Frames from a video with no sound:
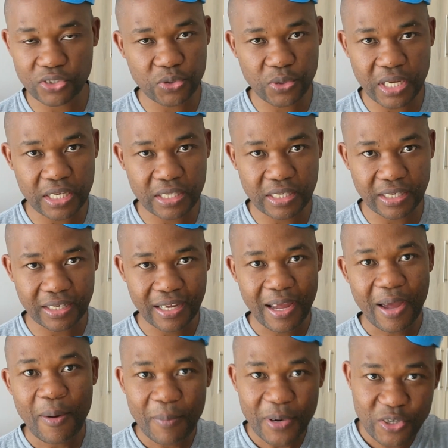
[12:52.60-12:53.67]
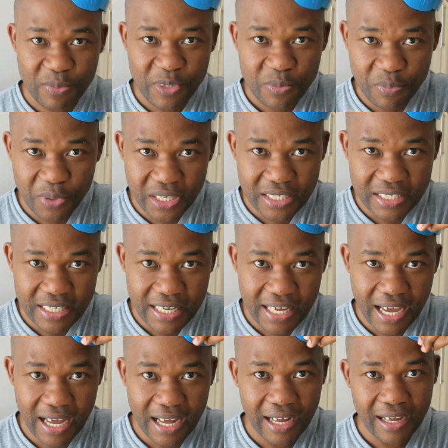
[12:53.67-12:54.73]
do anything, but you must put it
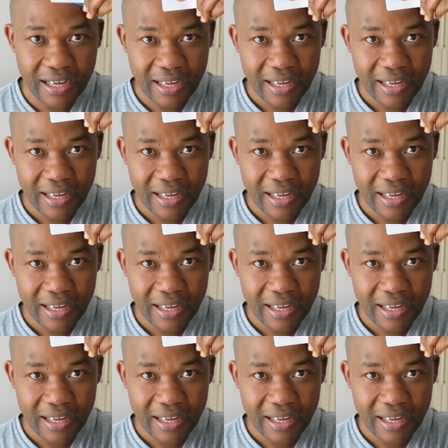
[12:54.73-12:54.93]
here